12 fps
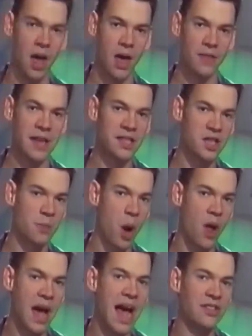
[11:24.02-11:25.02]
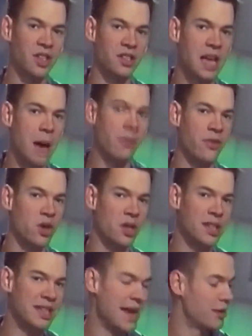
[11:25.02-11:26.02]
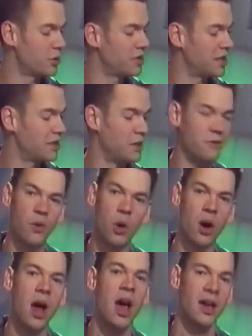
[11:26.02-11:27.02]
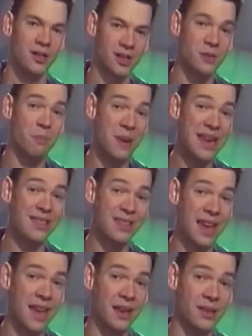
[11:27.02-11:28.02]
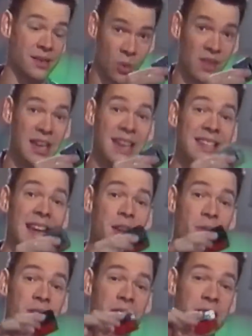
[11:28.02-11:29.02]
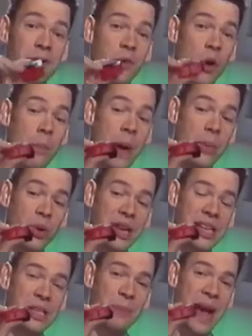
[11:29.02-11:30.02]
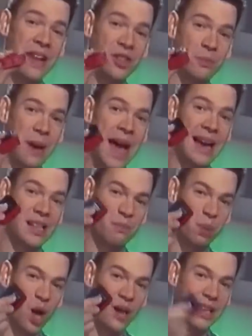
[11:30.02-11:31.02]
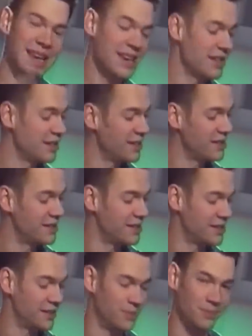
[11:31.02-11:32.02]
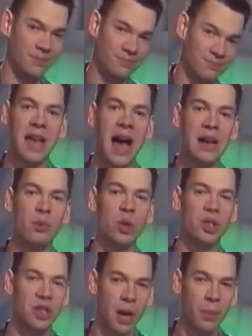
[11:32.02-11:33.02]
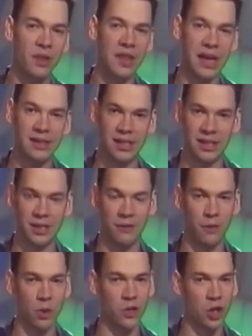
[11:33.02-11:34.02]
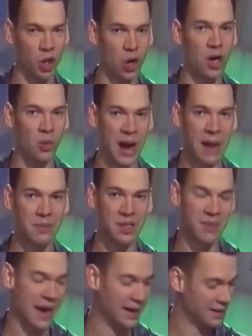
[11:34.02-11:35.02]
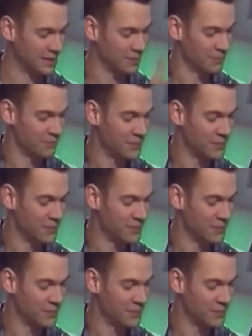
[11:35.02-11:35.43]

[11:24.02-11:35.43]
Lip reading: That small hatch on top of your Nintendo 64 does big things when the Nintendo 64 memory expansion pack is plugged into the system. The item will double the N64's current RAM specs.